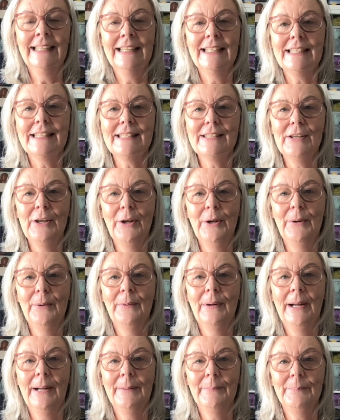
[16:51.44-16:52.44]

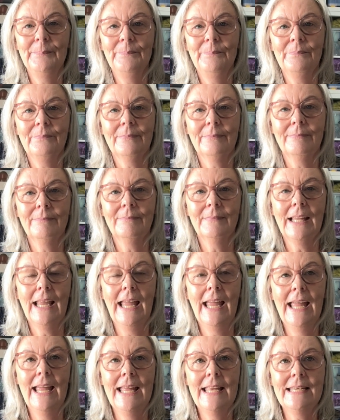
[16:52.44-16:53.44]
So,
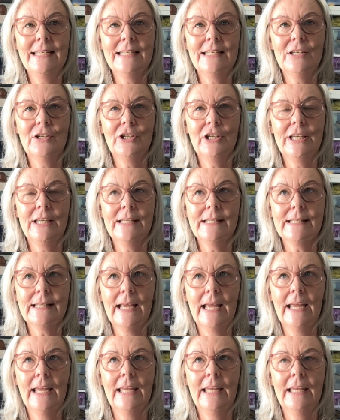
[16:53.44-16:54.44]
and she's
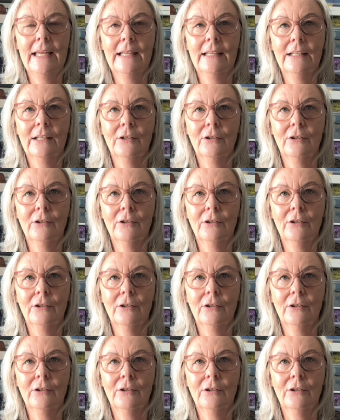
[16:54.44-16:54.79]
a